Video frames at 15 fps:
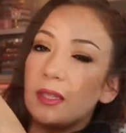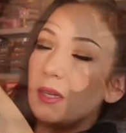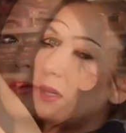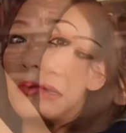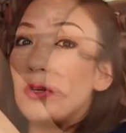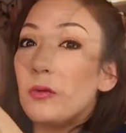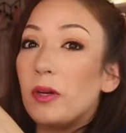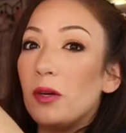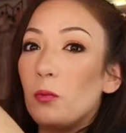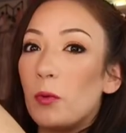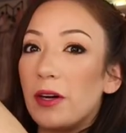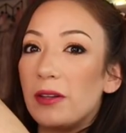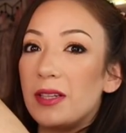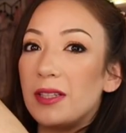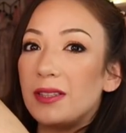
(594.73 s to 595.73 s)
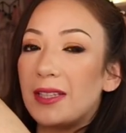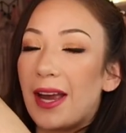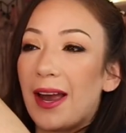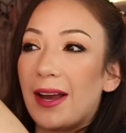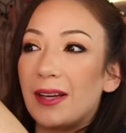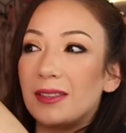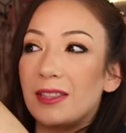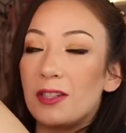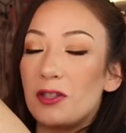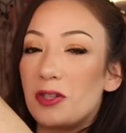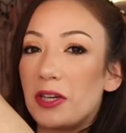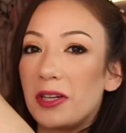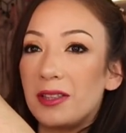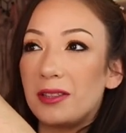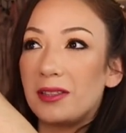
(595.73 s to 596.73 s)
No, you can wear this as
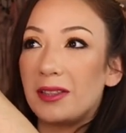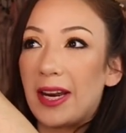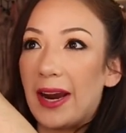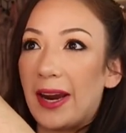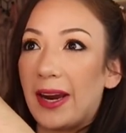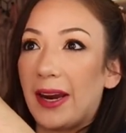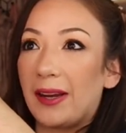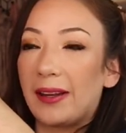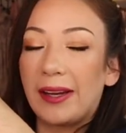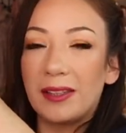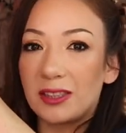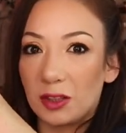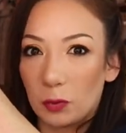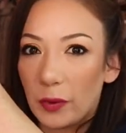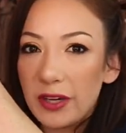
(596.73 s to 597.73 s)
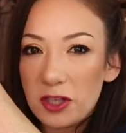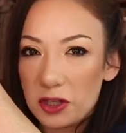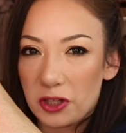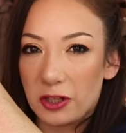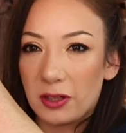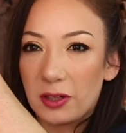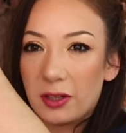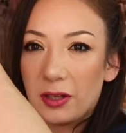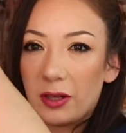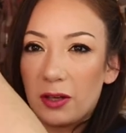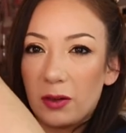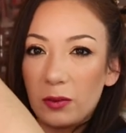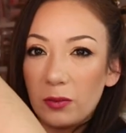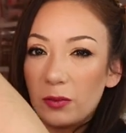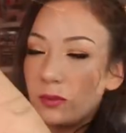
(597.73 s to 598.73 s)
just a like a sweatshirt, you
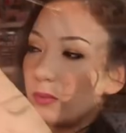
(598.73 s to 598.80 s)
know?